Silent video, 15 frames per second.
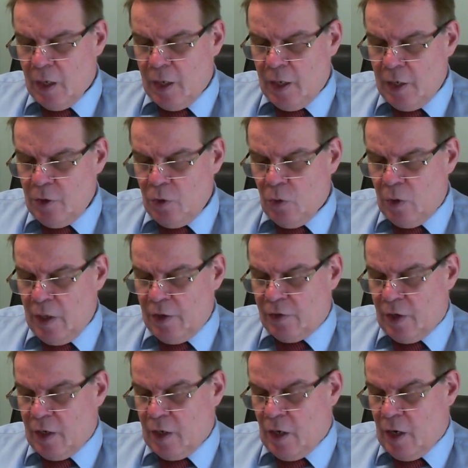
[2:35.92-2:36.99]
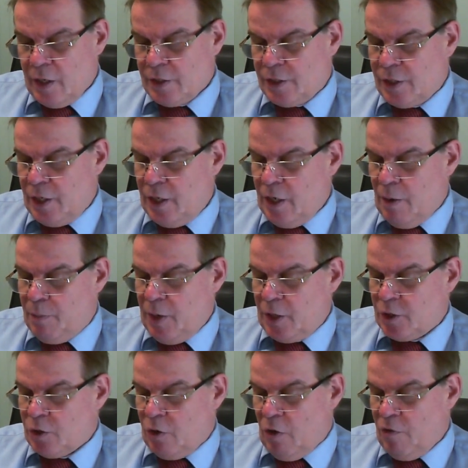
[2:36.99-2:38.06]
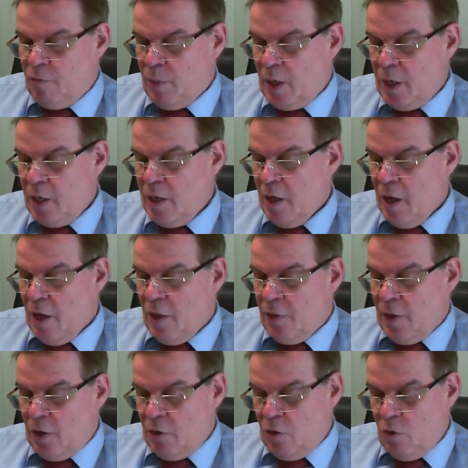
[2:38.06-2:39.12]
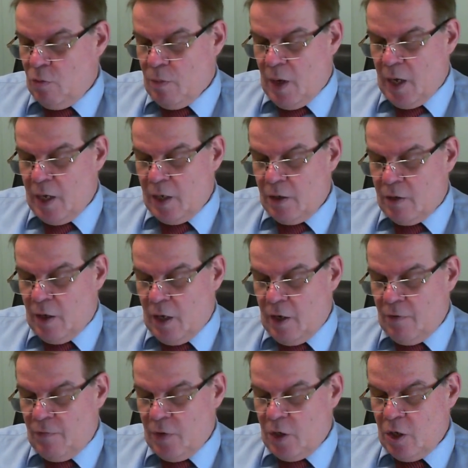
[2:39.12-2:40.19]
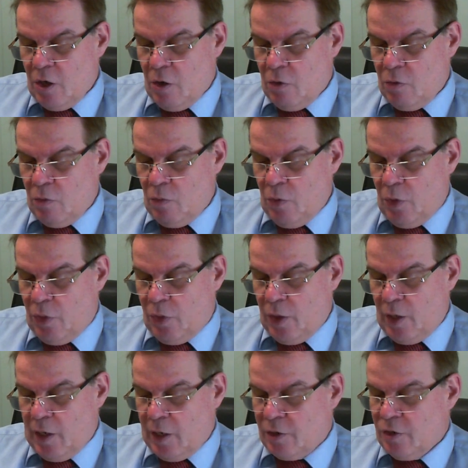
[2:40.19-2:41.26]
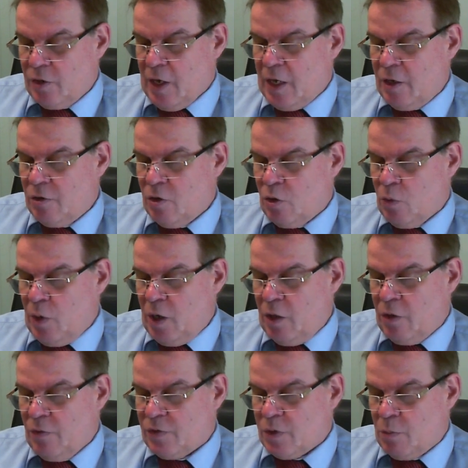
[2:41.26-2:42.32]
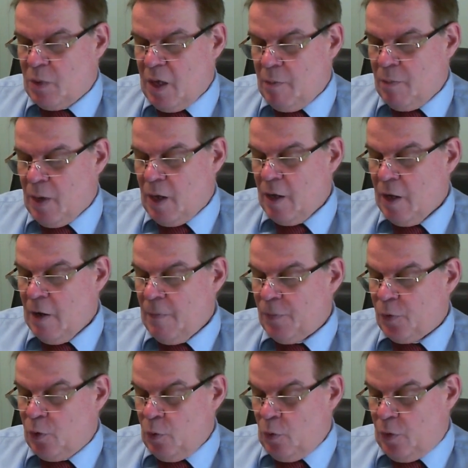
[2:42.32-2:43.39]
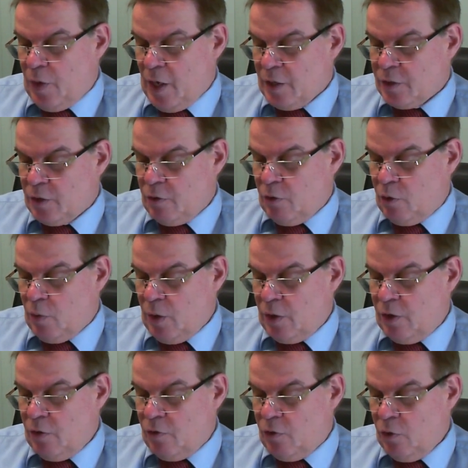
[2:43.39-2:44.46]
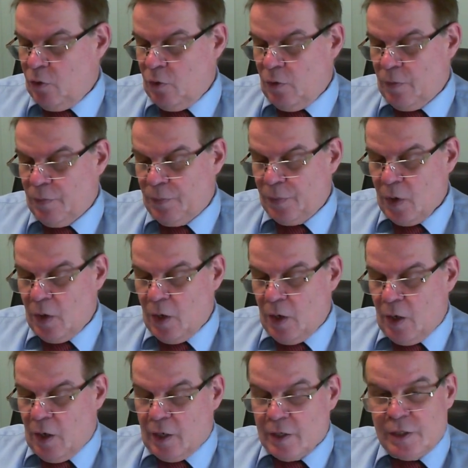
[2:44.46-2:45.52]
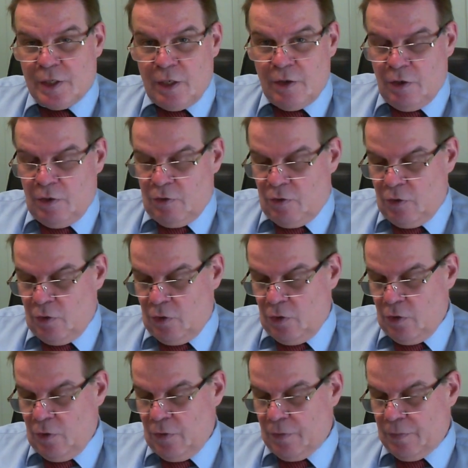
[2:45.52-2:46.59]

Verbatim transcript: In your letter I see a picture of me that you made a video with the letter dated the 20th of September 2022. I sent it to you.